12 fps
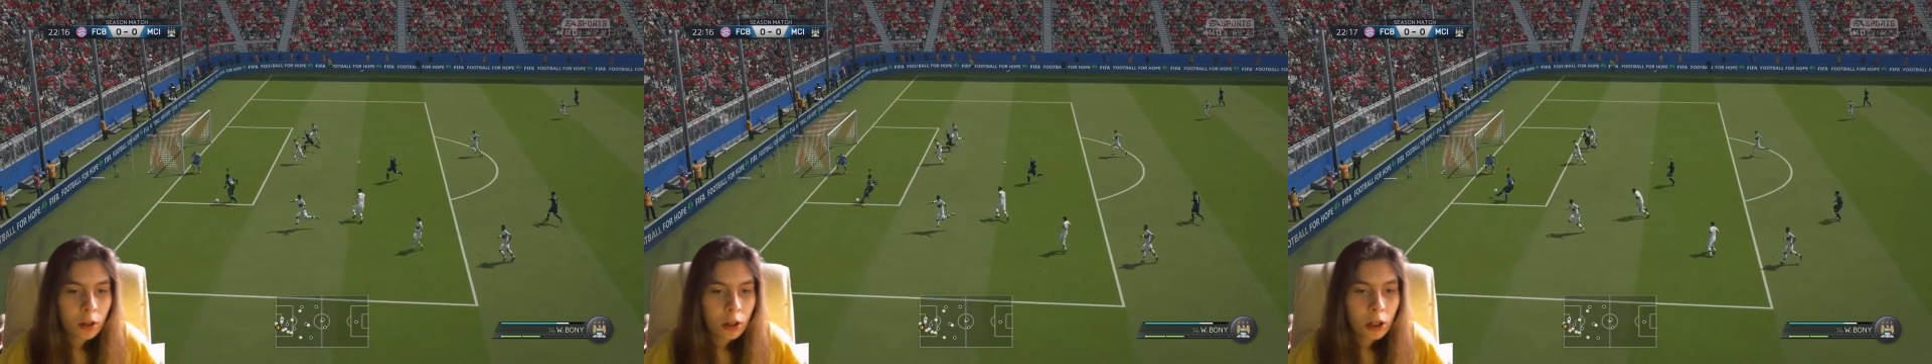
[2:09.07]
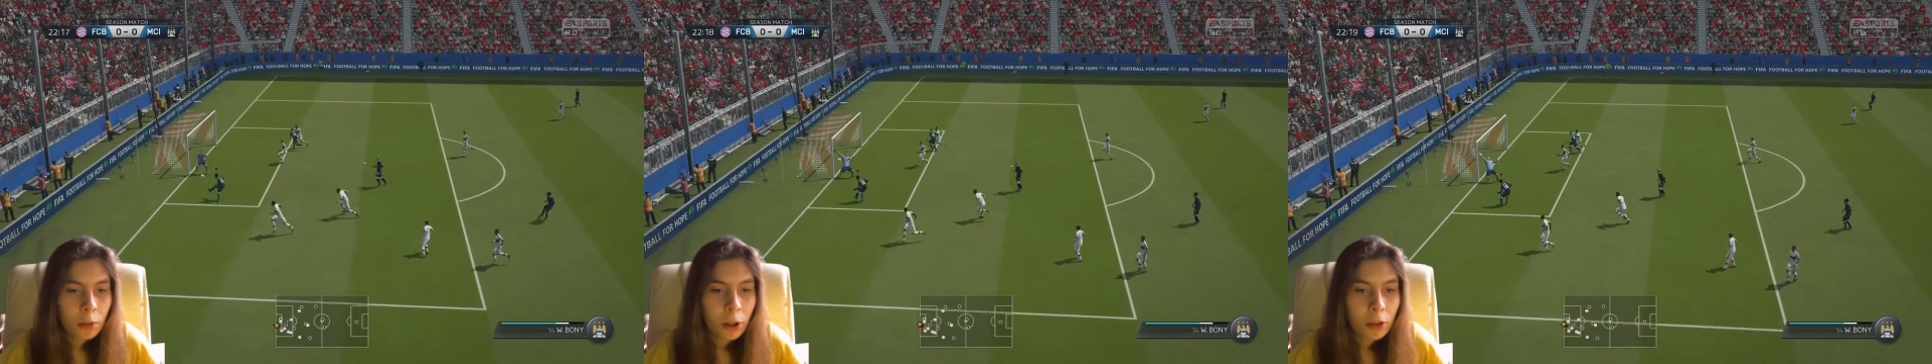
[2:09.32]

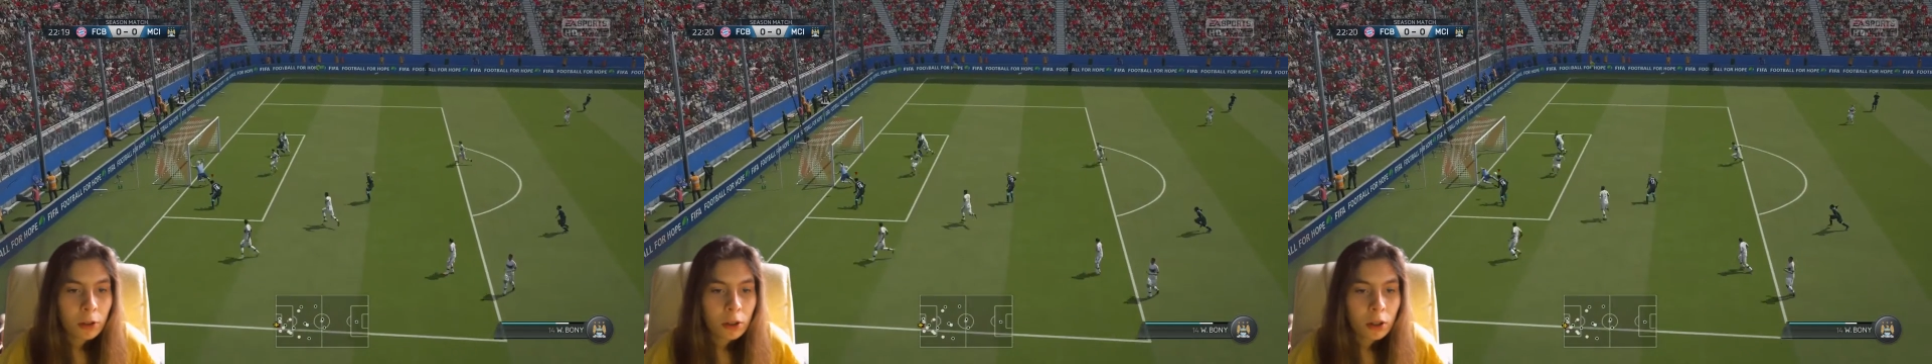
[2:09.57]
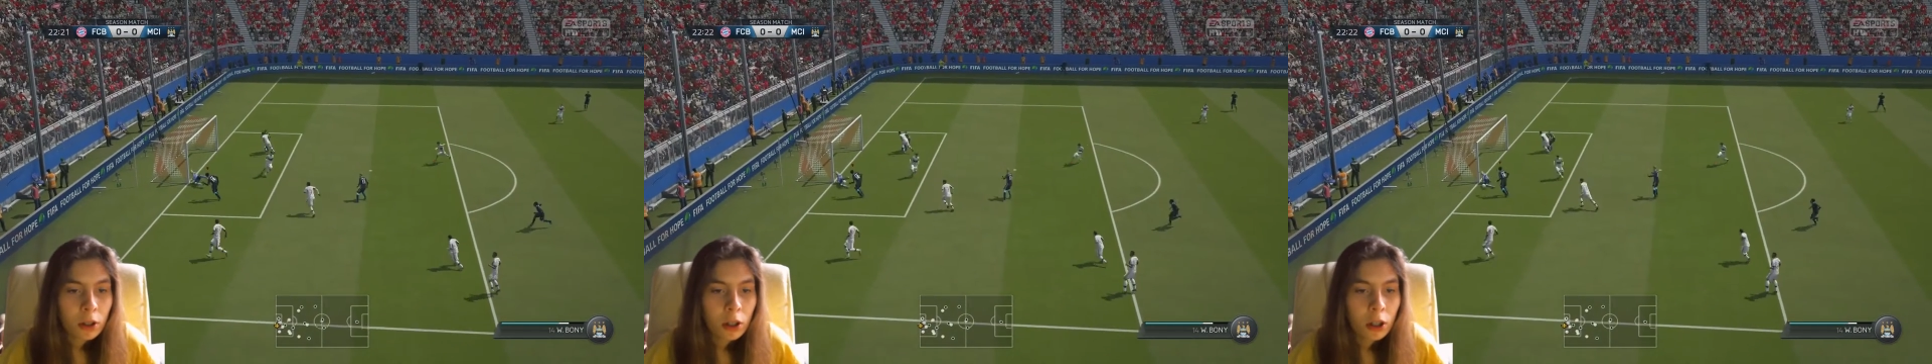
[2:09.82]
Near
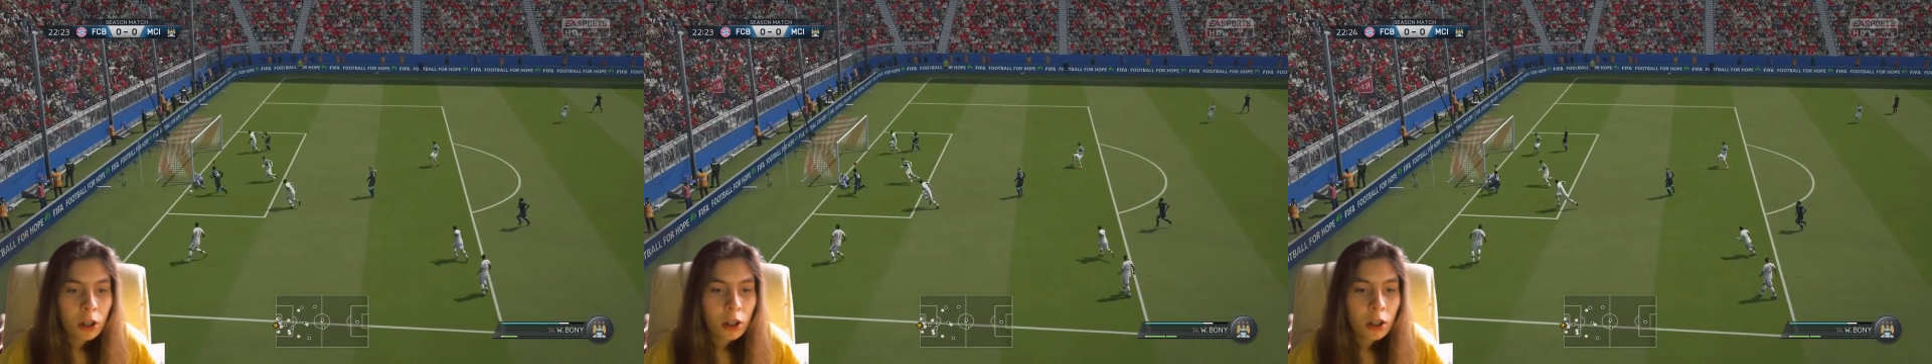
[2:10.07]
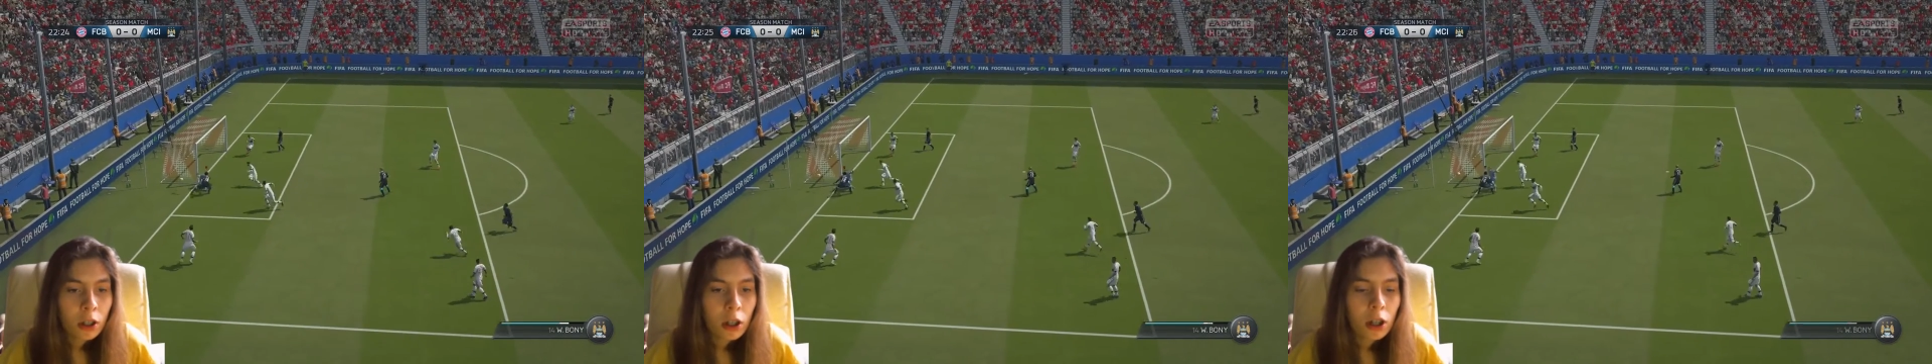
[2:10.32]
post.
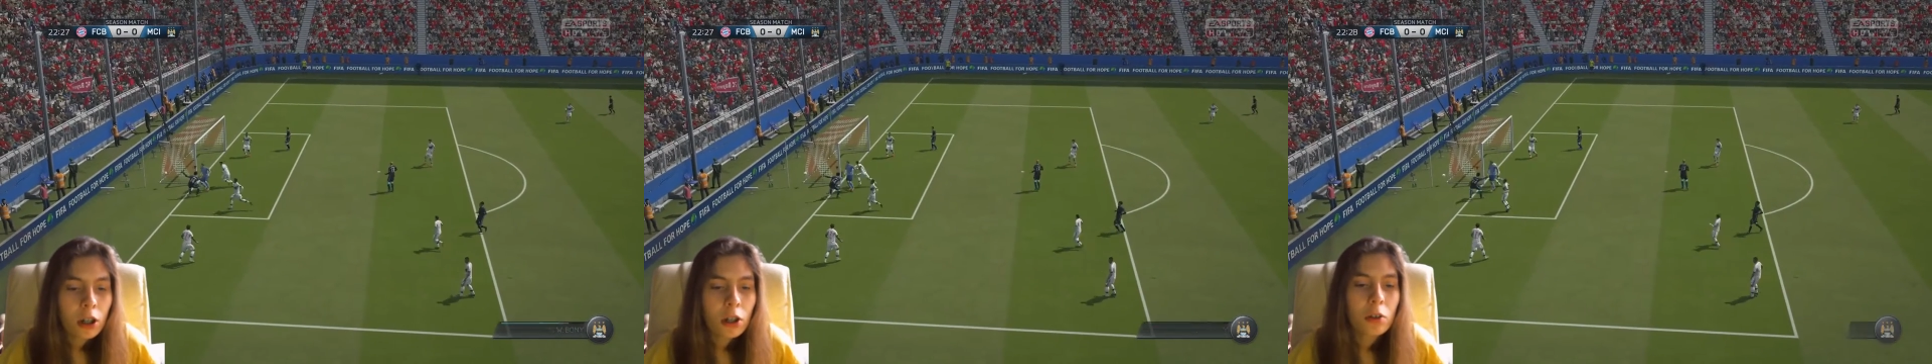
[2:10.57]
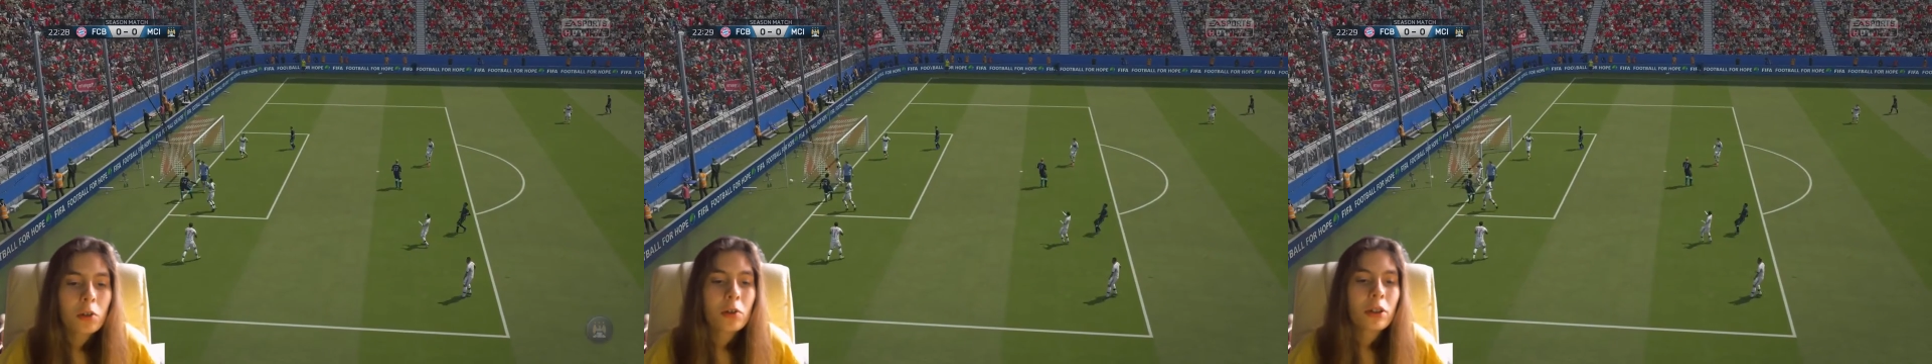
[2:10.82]

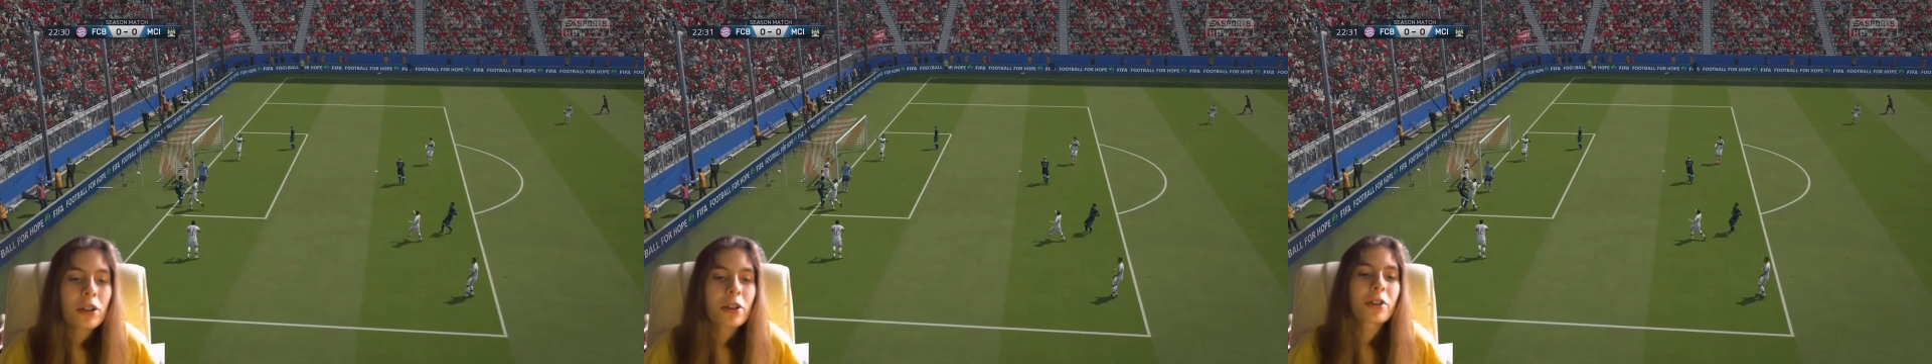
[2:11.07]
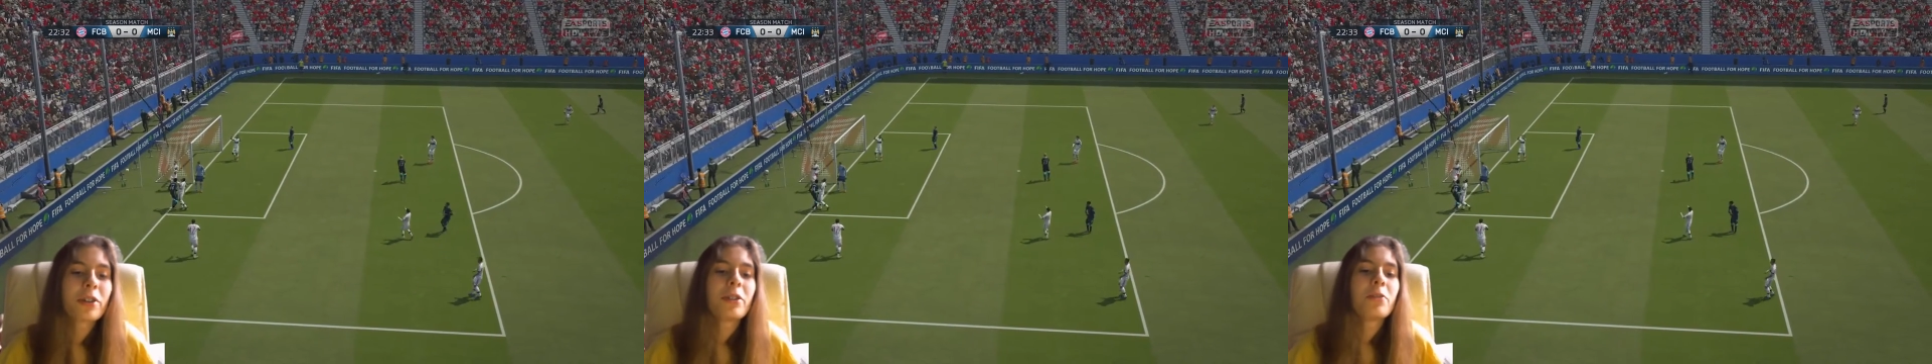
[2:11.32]
Oh
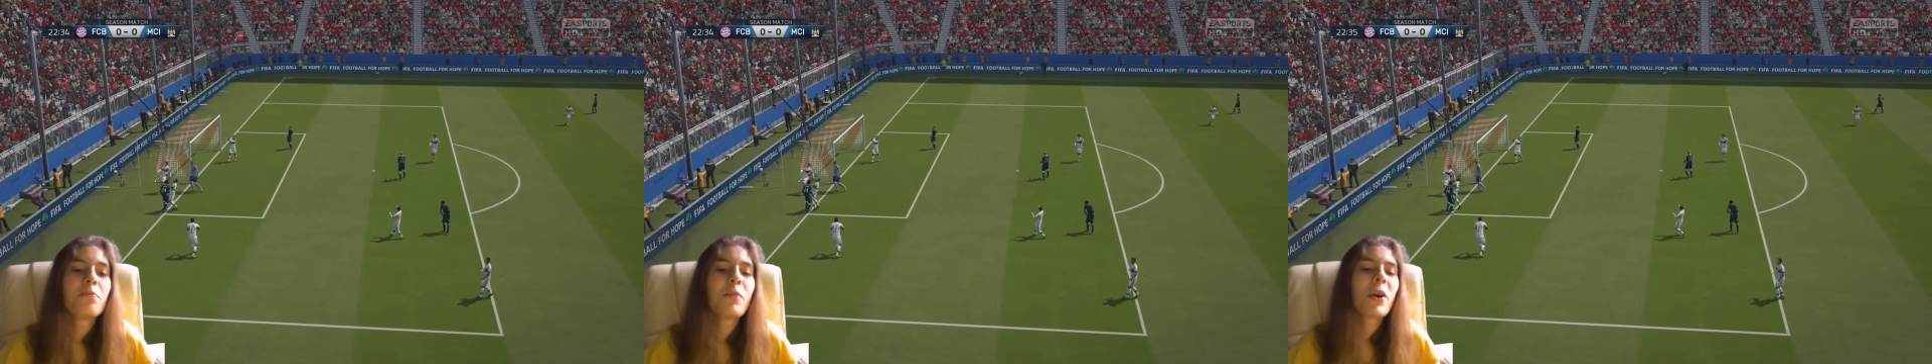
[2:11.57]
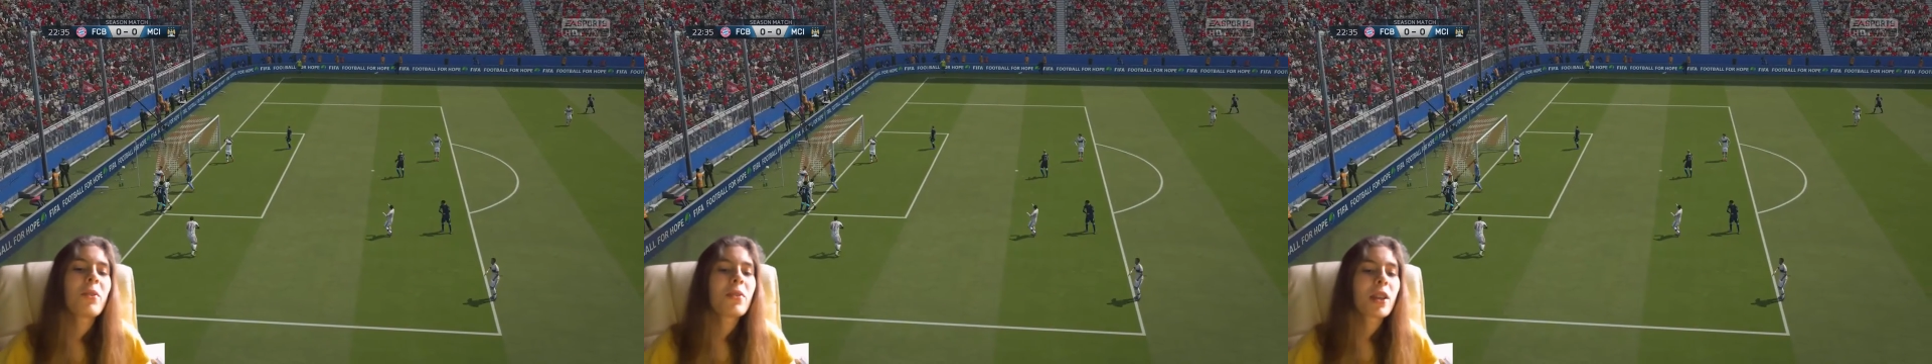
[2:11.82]
no,
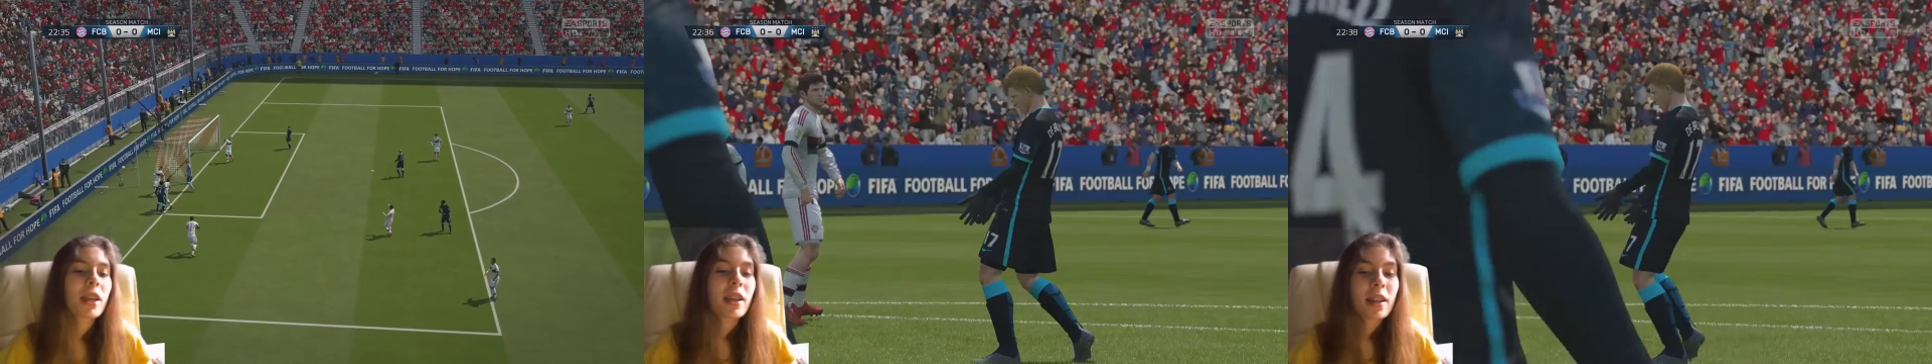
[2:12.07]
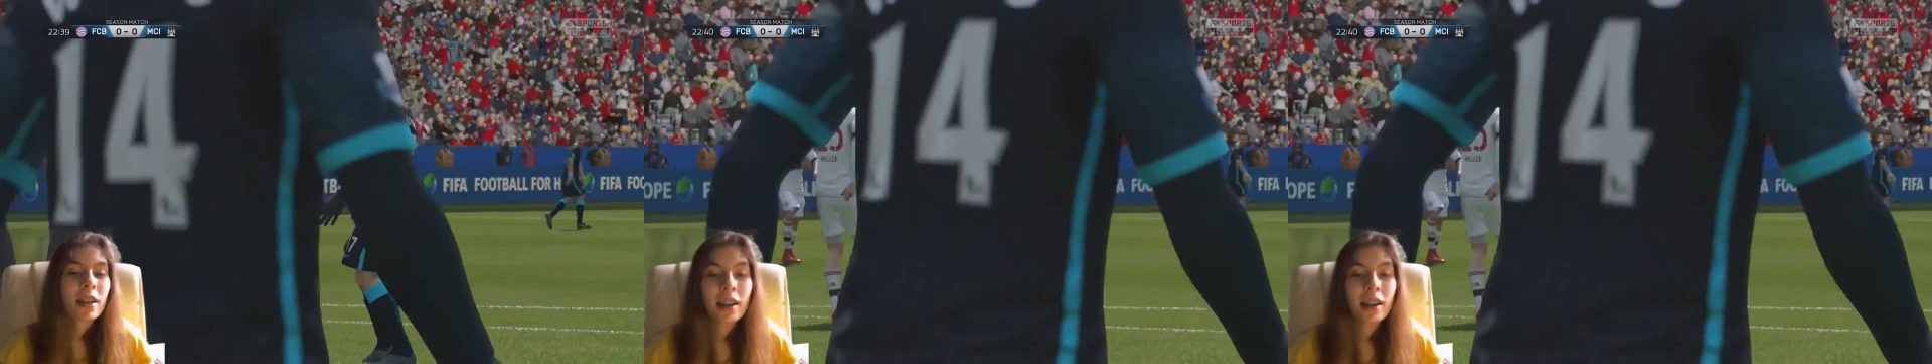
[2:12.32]
Boney.